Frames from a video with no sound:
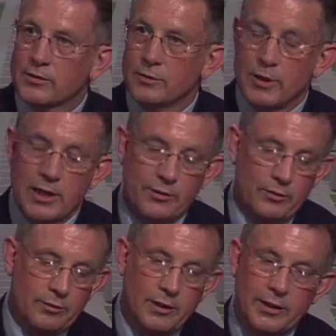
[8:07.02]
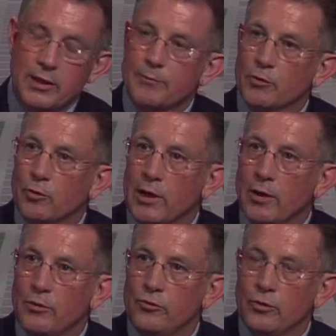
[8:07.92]
either cleaning up the
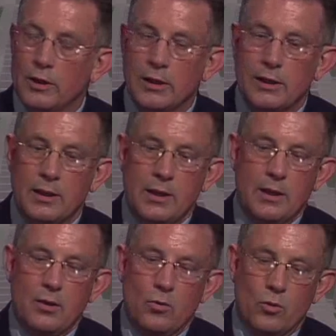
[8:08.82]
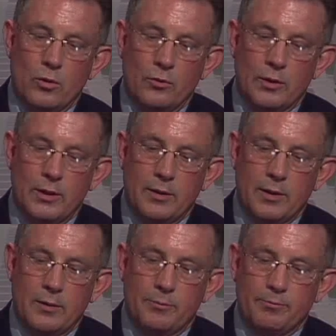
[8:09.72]
grounds
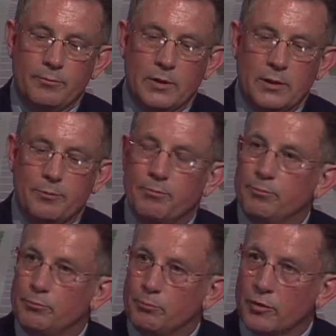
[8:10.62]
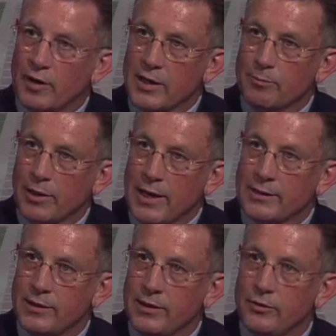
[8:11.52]
or providing
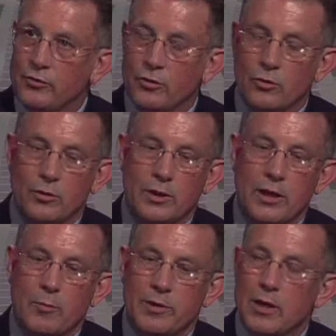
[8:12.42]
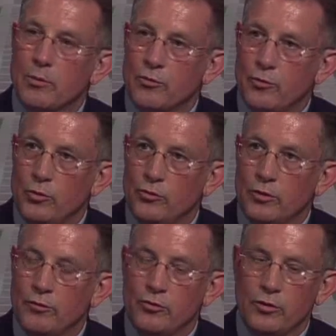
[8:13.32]
plantings or helping out with food
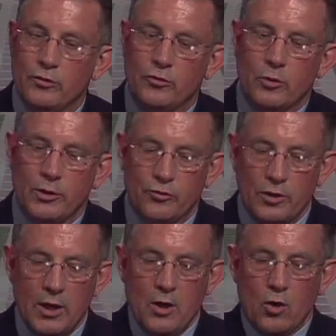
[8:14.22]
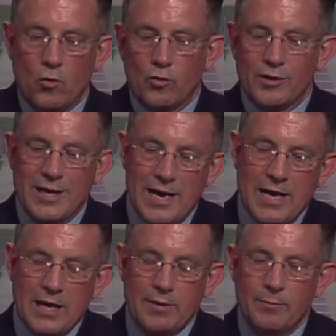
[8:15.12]
service. And so it's over
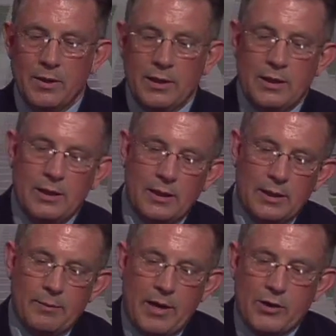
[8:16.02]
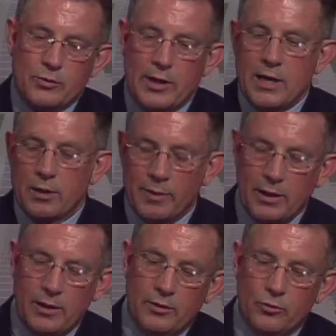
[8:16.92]
time actually
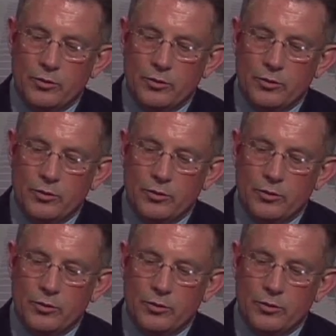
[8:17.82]
acclimated into a